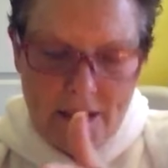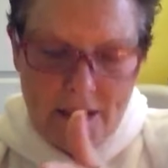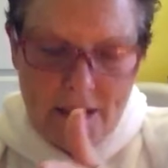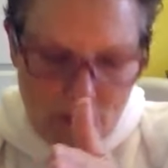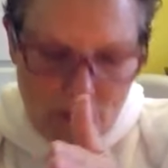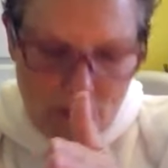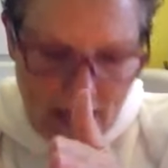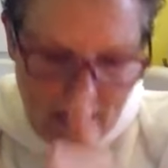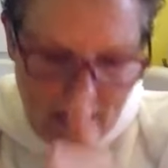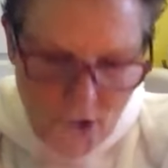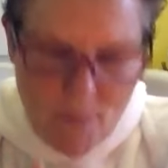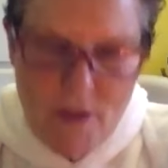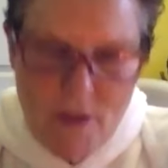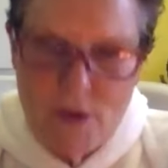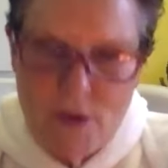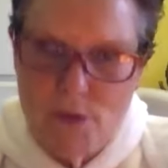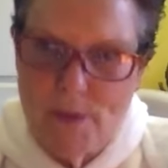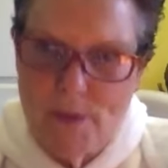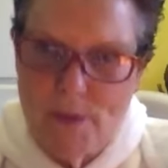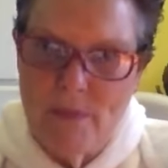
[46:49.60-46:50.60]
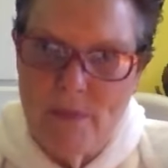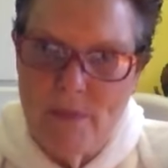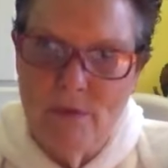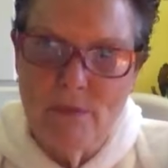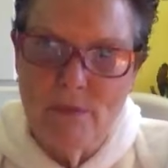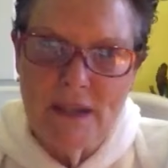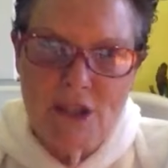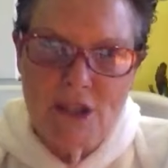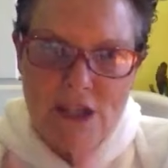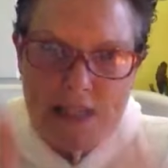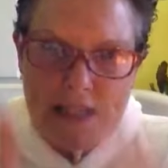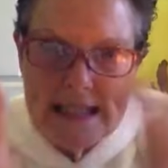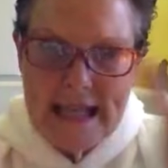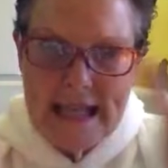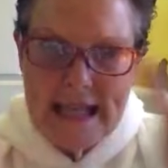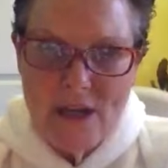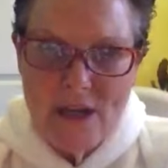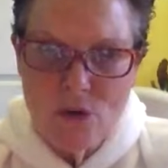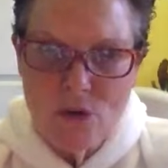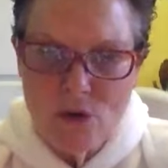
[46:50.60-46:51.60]
help those people by just
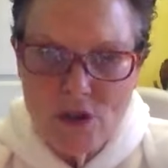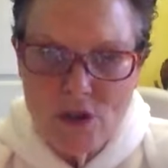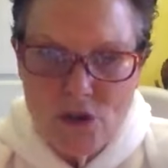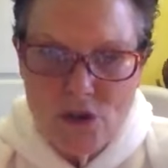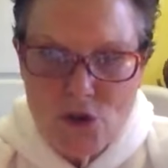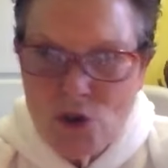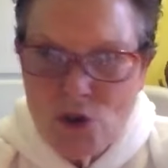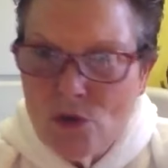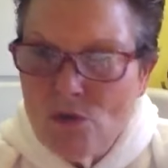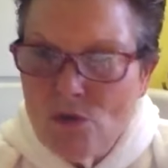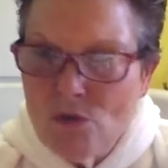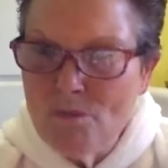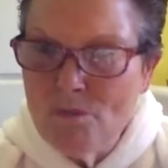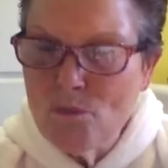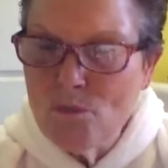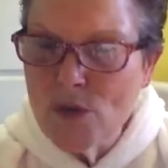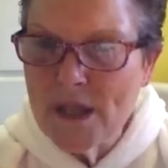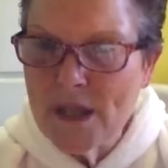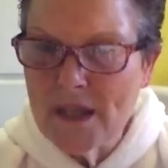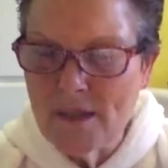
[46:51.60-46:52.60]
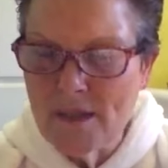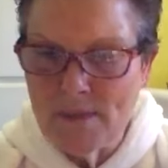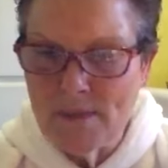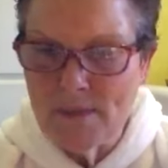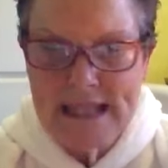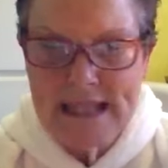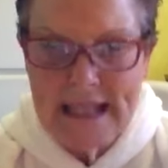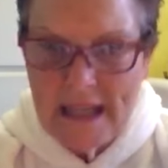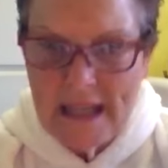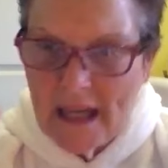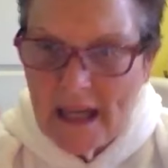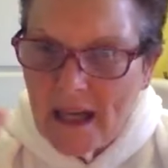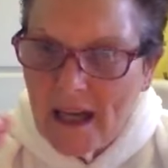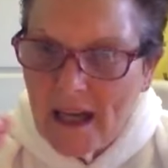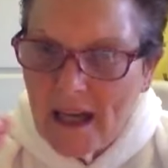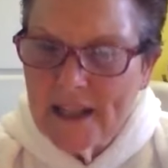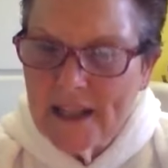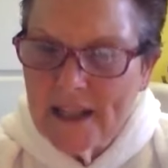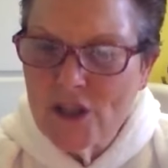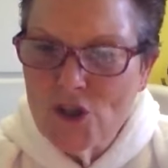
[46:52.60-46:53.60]
getting on a Zoom with them and saying,
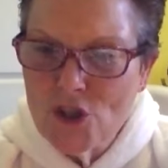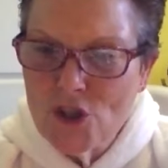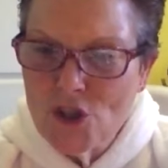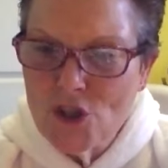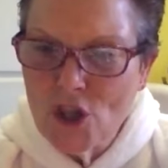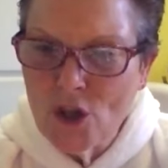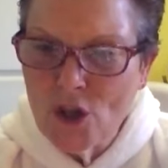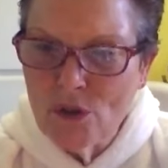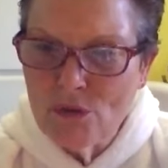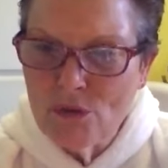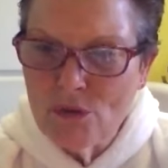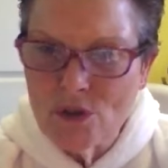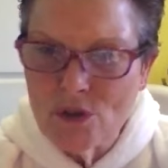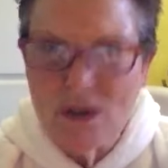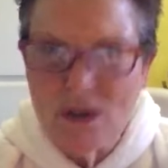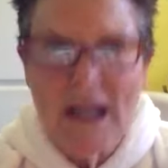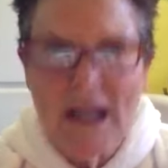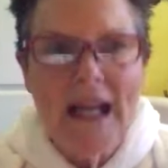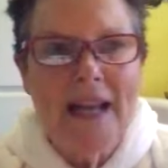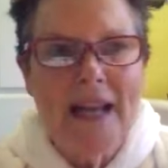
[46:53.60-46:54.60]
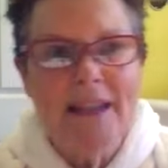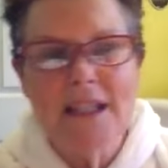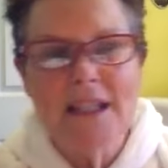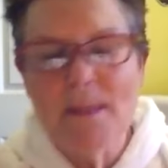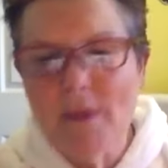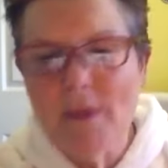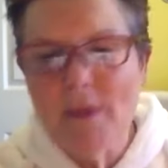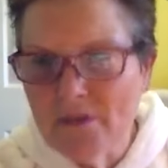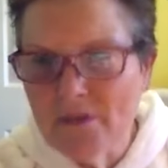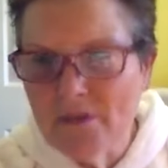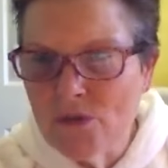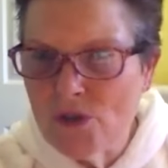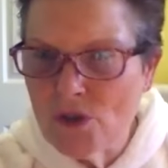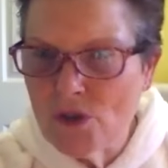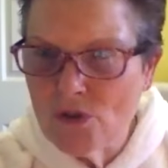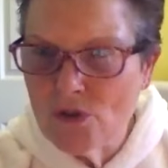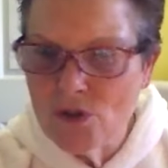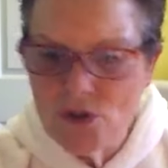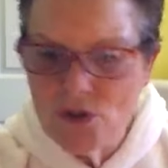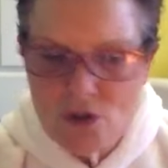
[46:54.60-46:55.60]
I can show you. And they say, but I feel so
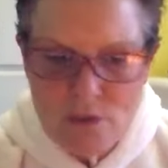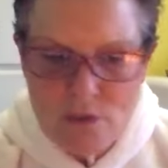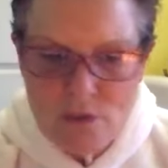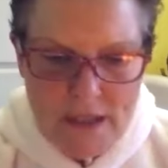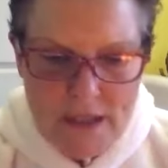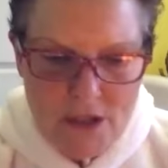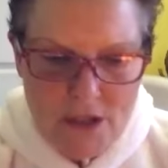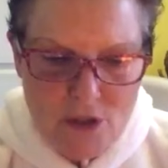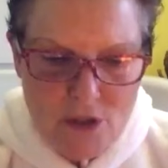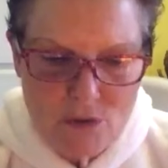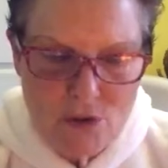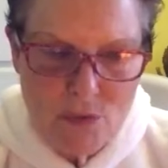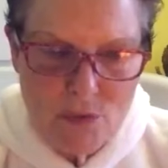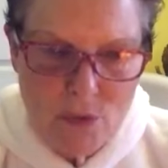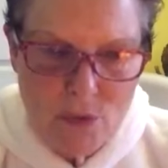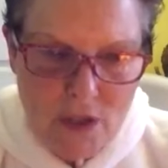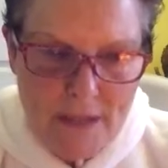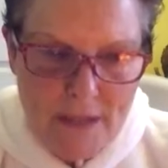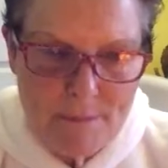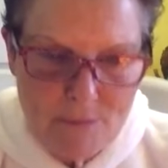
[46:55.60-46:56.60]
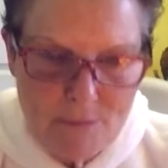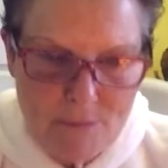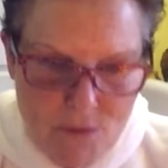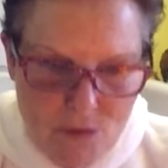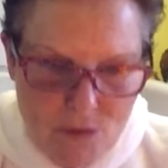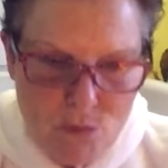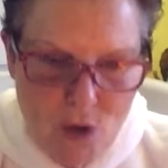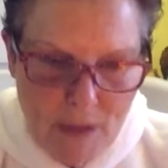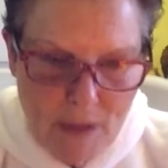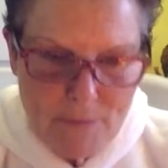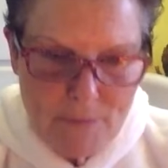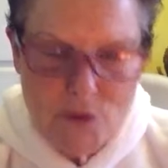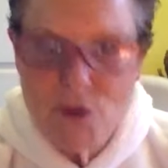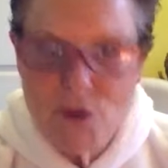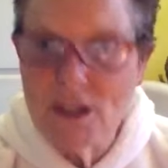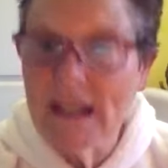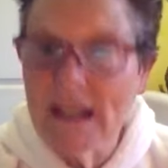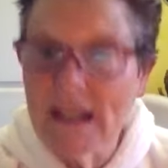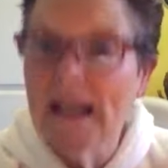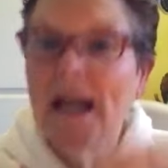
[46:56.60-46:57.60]
stupid, I don't know what I'm
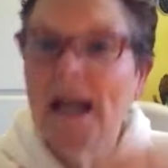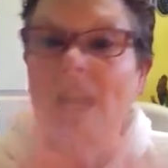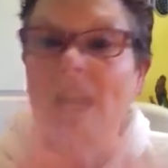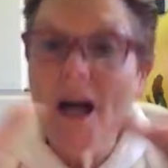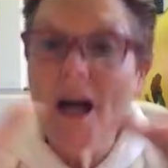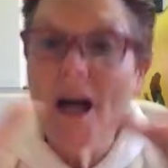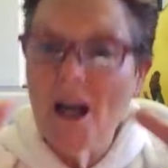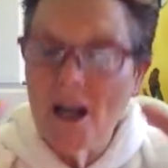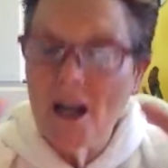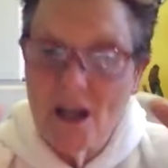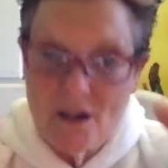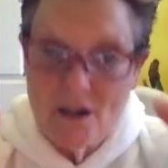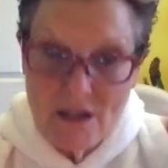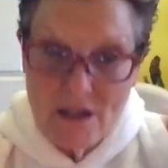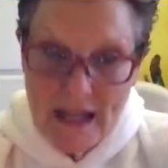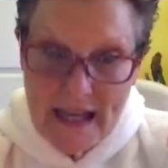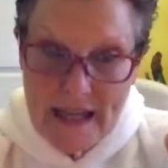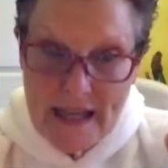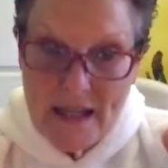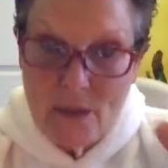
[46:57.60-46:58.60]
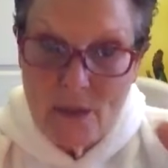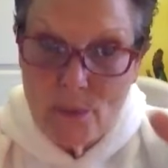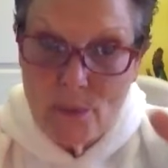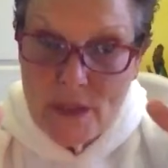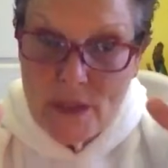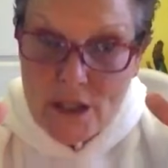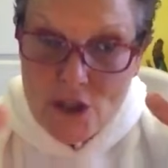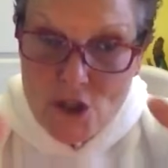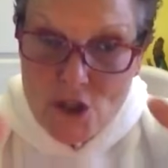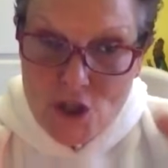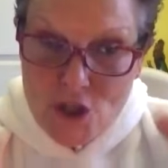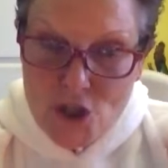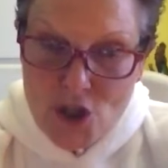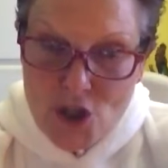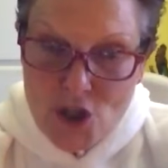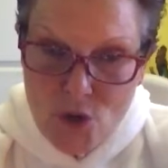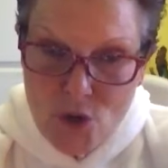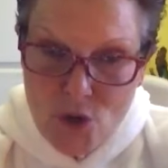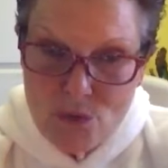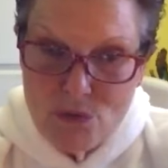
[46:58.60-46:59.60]
doing. Okay, we can
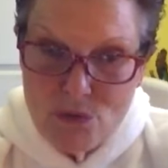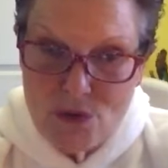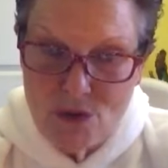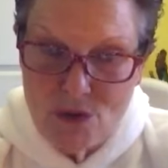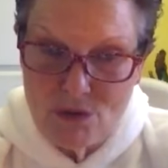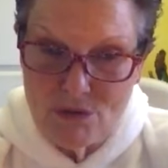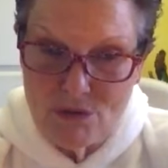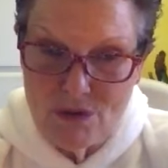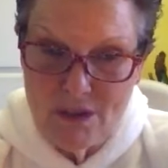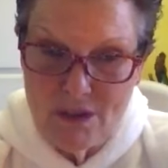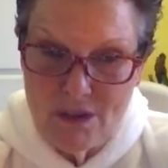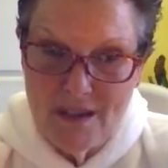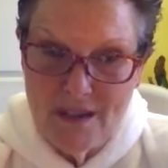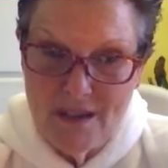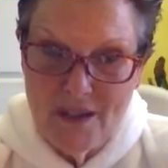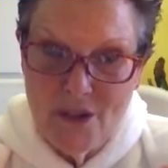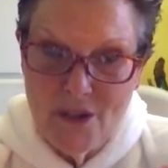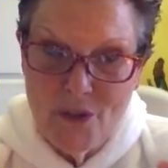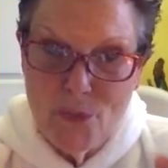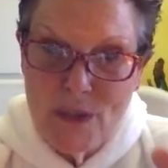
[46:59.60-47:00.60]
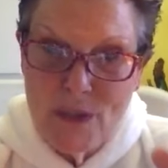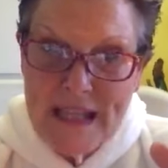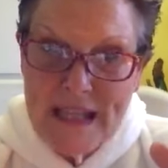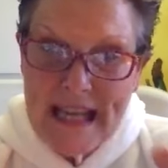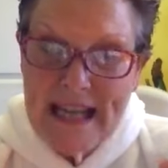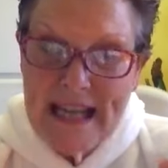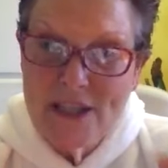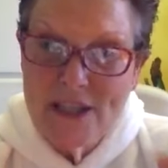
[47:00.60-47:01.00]
show you. We can